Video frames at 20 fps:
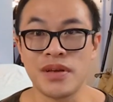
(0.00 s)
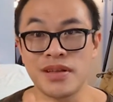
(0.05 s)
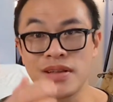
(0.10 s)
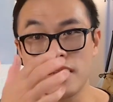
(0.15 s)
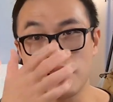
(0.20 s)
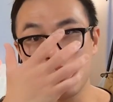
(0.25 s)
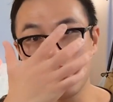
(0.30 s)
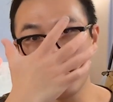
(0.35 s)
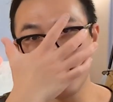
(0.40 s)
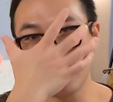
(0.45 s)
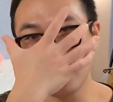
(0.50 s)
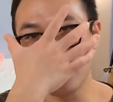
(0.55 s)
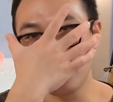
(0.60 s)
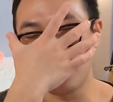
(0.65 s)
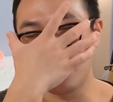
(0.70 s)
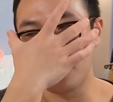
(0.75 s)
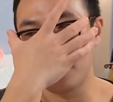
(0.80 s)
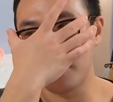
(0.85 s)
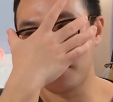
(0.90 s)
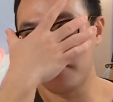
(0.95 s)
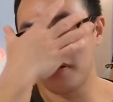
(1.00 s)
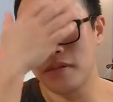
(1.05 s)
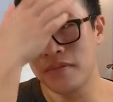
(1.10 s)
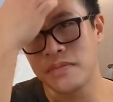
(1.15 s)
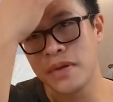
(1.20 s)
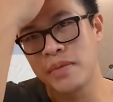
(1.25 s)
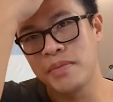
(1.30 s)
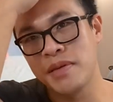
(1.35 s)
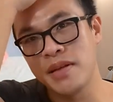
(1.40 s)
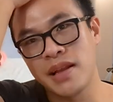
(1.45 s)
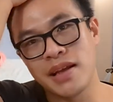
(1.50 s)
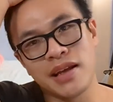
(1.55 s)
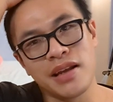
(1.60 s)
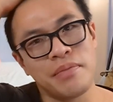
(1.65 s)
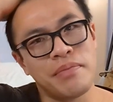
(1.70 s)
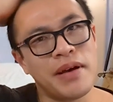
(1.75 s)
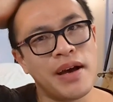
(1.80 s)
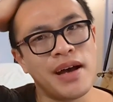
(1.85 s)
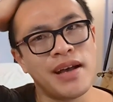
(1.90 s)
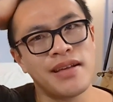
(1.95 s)
recently or maybe like in
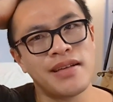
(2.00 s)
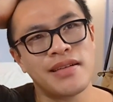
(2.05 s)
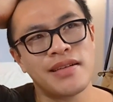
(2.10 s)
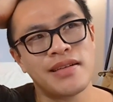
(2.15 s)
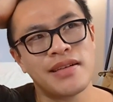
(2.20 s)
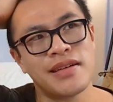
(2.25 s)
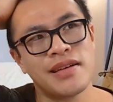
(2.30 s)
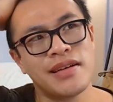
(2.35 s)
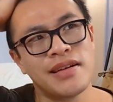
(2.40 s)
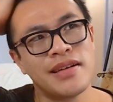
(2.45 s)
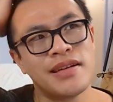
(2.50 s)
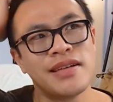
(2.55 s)
the past